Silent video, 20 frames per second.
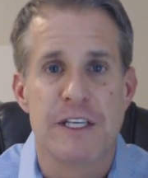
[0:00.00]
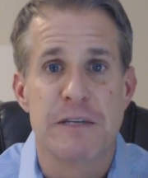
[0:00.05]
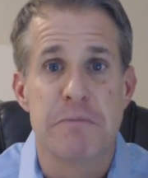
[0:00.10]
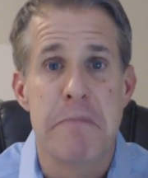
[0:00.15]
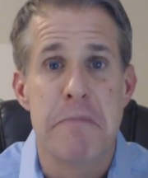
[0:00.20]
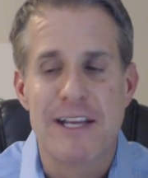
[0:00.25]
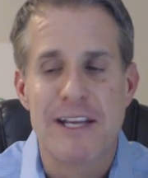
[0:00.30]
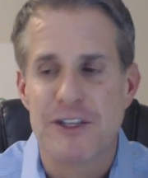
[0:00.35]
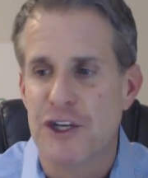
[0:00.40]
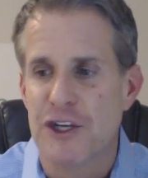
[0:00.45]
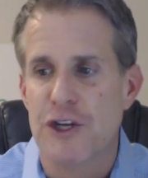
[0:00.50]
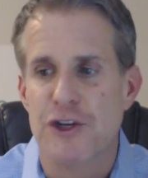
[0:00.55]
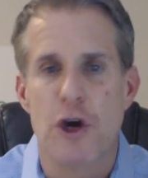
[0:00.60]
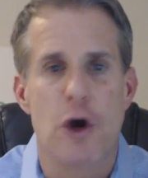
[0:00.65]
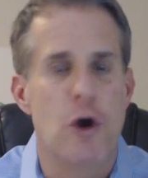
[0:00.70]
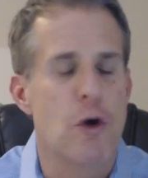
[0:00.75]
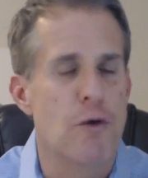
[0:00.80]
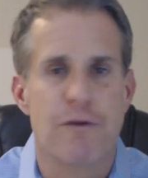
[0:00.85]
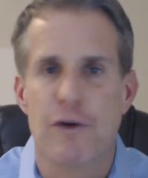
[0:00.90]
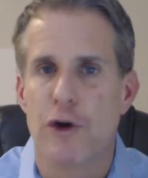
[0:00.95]
this
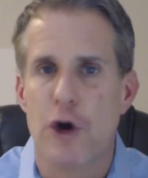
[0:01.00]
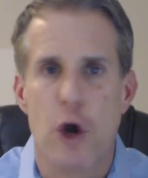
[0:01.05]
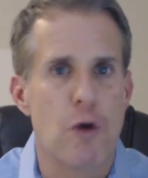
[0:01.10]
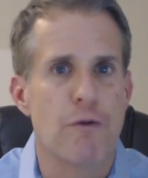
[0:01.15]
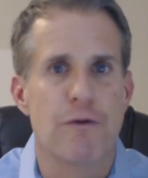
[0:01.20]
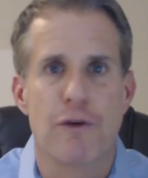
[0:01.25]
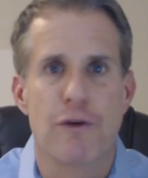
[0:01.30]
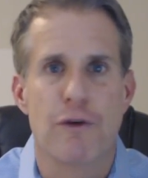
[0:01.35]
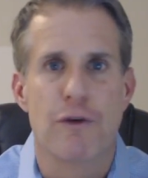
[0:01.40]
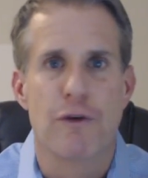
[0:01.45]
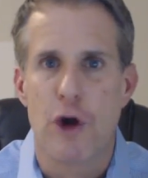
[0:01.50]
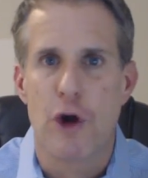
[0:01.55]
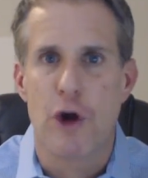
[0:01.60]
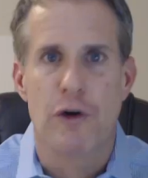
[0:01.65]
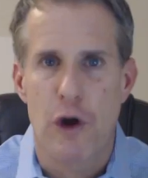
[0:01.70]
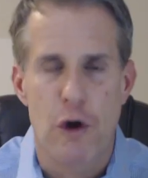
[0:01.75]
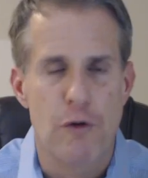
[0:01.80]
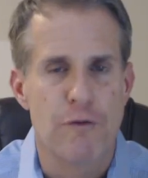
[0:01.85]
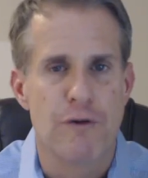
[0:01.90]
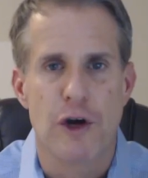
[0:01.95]
message over and over and over
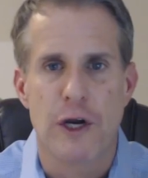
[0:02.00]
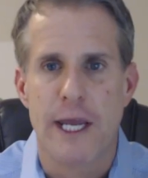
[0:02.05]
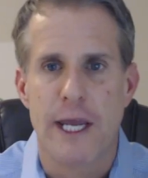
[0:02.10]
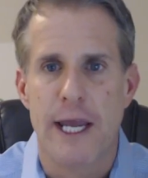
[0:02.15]
and over